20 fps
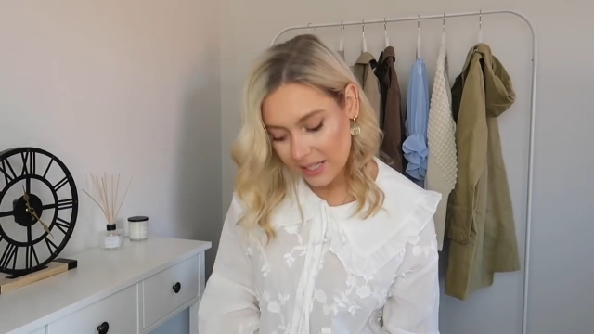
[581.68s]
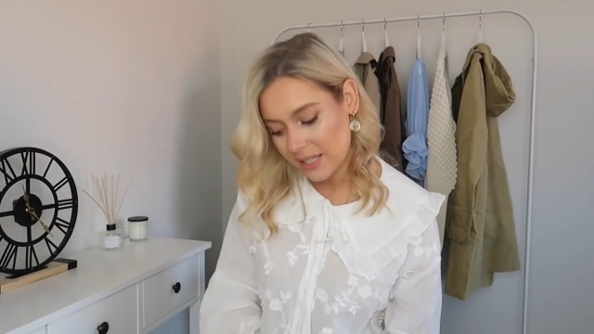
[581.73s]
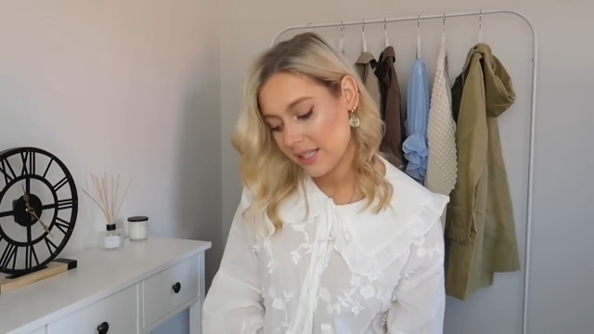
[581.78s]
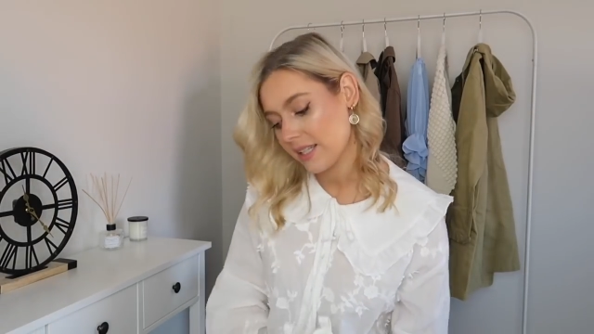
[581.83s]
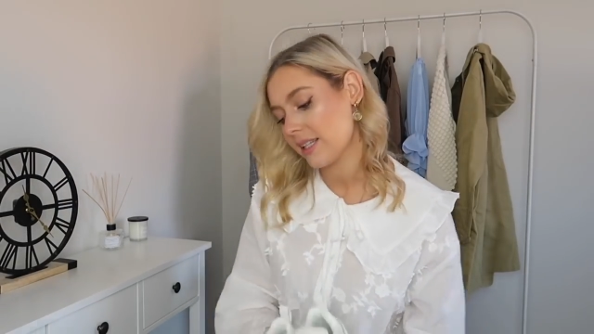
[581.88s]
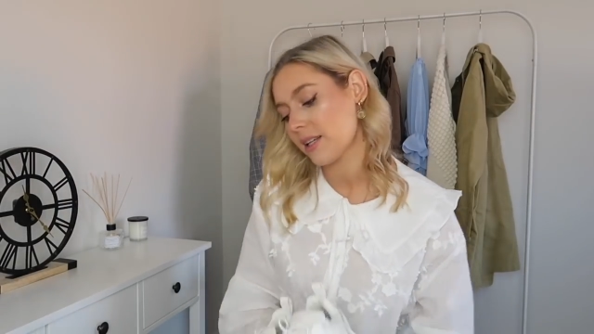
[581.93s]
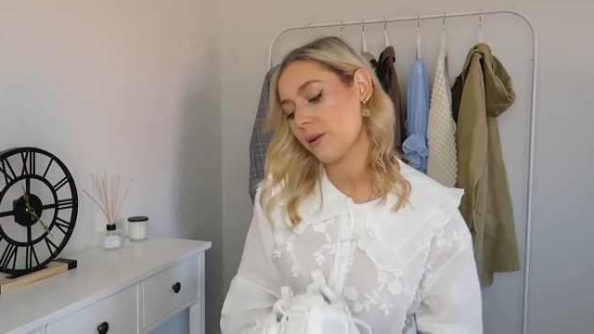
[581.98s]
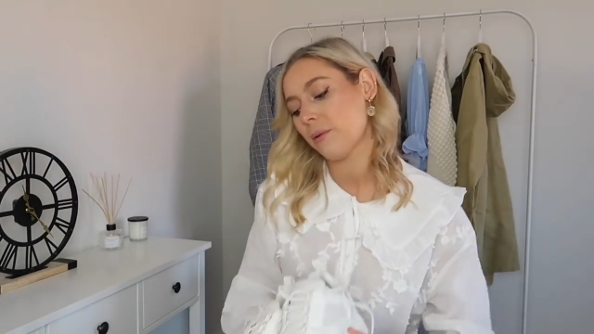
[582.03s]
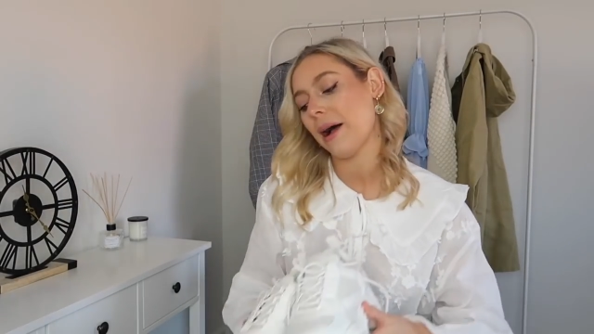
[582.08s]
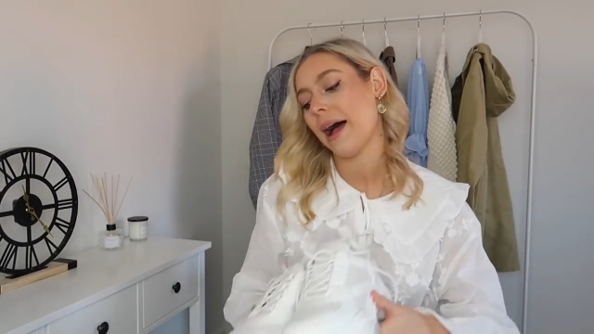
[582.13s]

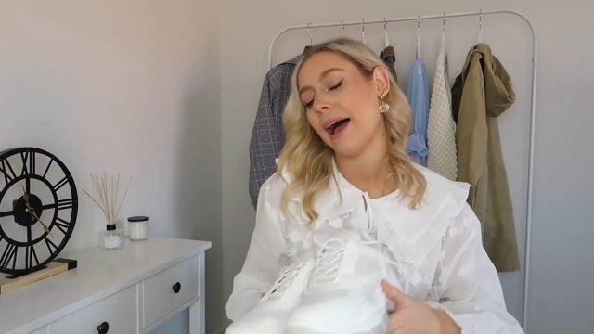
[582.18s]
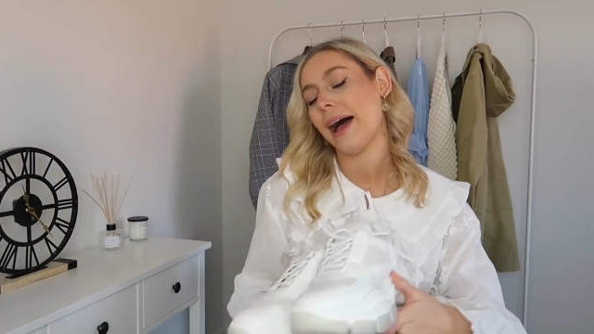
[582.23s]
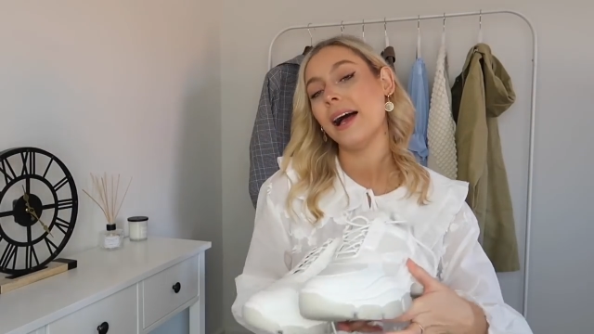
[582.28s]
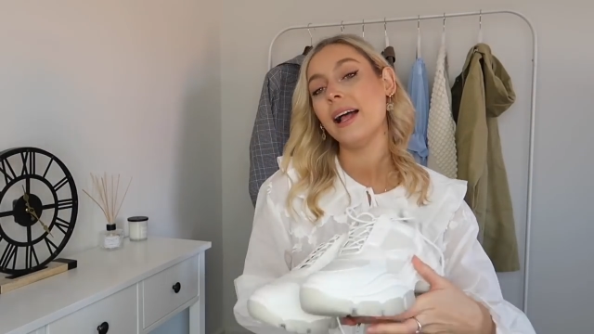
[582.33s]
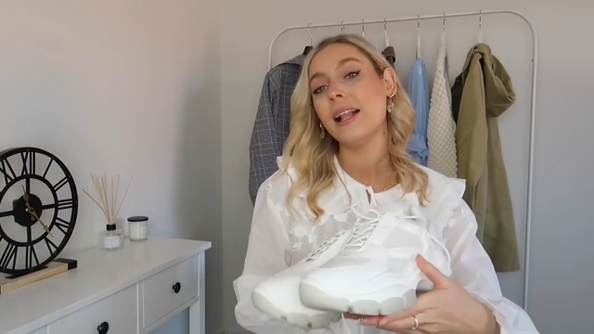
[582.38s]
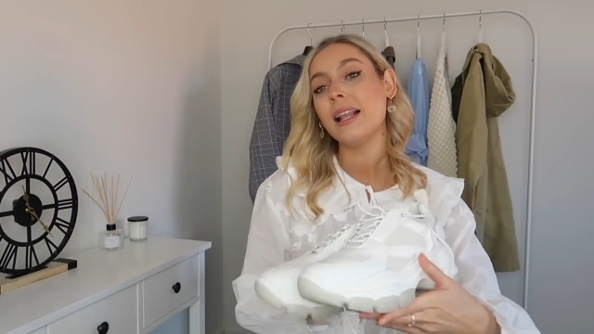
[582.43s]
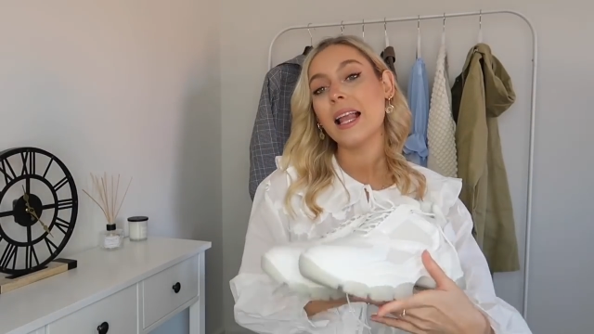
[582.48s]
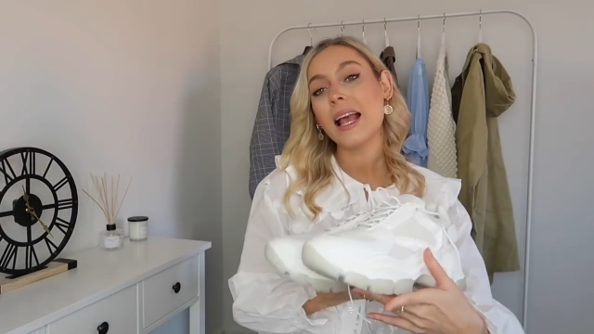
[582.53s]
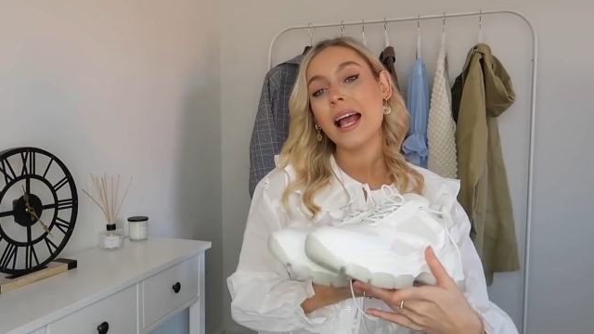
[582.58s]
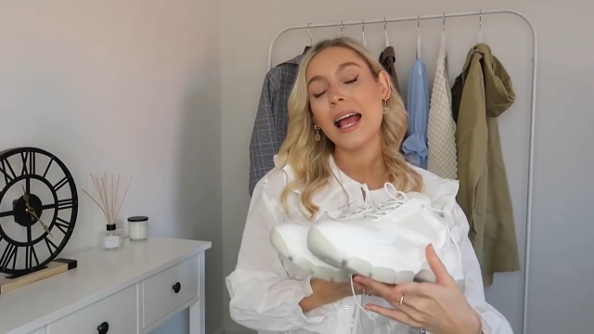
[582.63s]
things to wear.
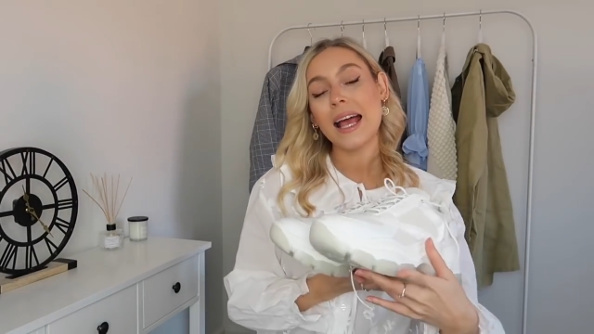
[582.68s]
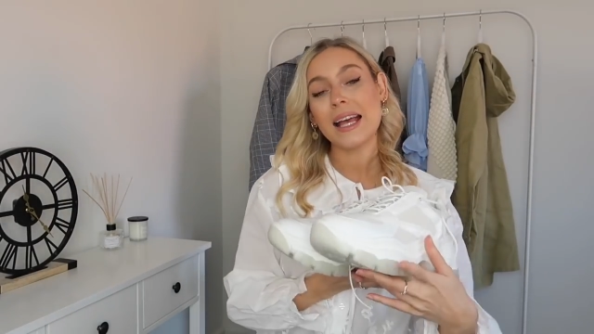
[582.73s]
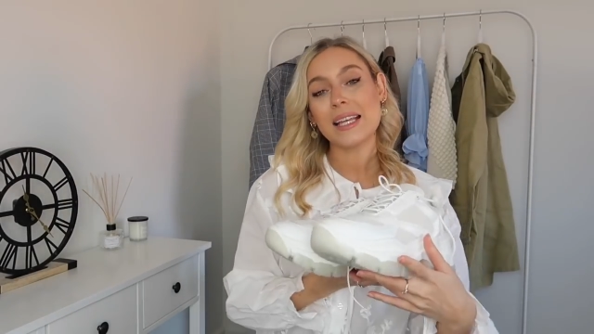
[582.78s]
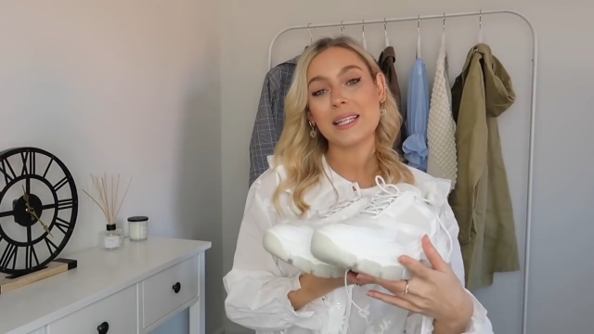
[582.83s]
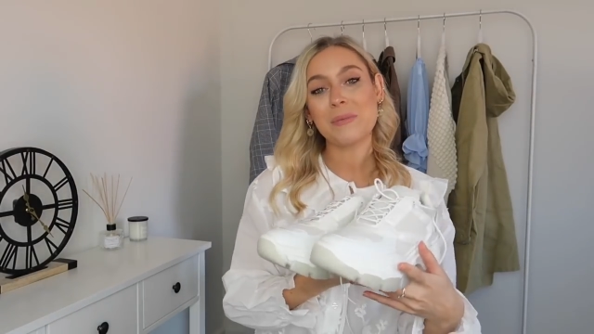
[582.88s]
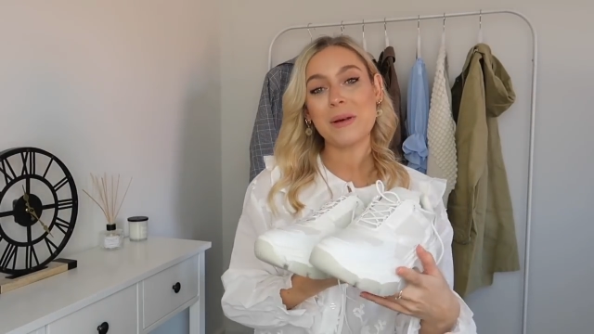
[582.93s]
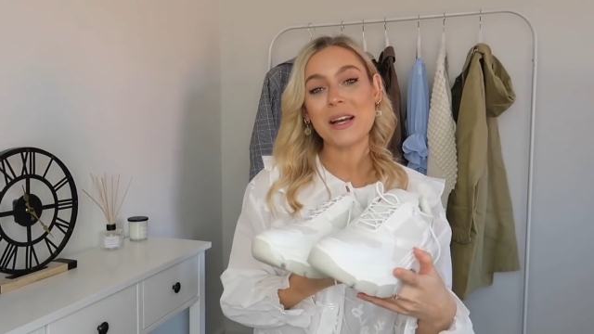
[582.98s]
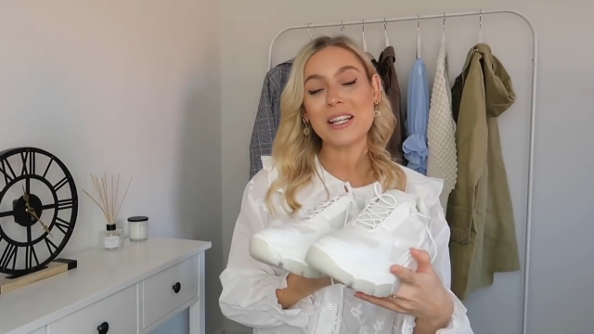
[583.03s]
As